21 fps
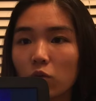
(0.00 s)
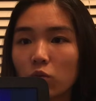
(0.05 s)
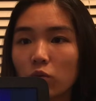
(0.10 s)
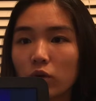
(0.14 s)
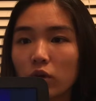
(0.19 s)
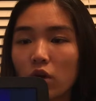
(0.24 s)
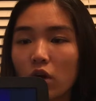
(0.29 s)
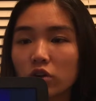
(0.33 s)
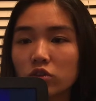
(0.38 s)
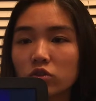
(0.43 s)

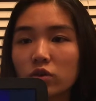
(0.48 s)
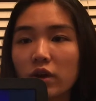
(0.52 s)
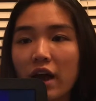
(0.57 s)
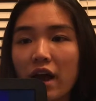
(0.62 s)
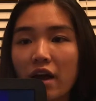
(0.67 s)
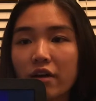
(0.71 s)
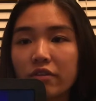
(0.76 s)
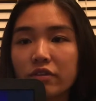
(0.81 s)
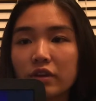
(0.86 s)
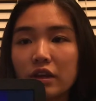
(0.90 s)
We also
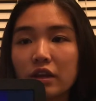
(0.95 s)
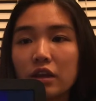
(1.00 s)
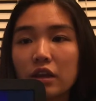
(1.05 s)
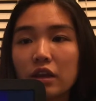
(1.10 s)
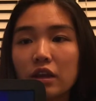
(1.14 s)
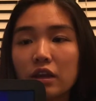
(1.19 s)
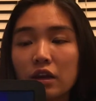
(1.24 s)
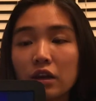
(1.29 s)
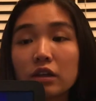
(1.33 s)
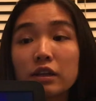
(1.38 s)
have
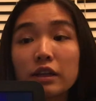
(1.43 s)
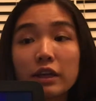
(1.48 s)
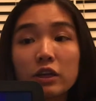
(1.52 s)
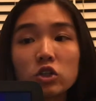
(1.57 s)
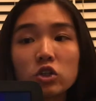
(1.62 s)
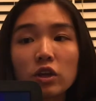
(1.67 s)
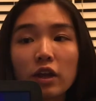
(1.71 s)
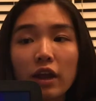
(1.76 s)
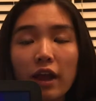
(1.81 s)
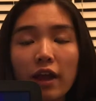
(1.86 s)

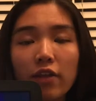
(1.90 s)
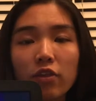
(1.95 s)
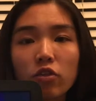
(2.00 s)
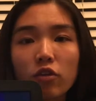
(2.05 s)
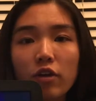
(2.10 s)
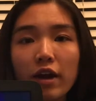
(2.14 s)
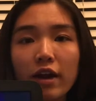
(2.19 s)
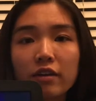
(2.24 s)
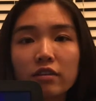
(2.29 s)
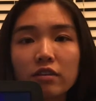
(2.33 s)
inhalation
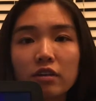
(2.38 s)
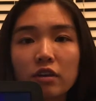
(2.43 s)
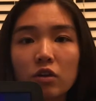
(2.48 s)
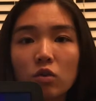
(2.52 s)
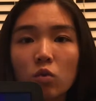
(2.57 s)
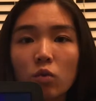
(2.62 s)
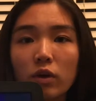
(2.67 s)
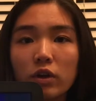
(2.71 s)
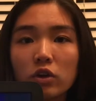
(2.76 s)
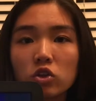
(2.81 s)
anthrax,
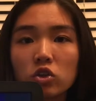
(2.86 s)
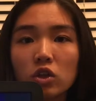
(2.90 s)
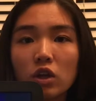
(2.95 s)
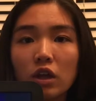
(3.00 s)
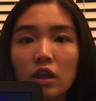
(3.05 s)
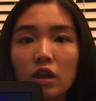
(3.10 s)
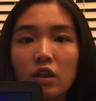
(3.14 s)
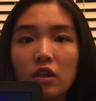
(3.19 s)
in which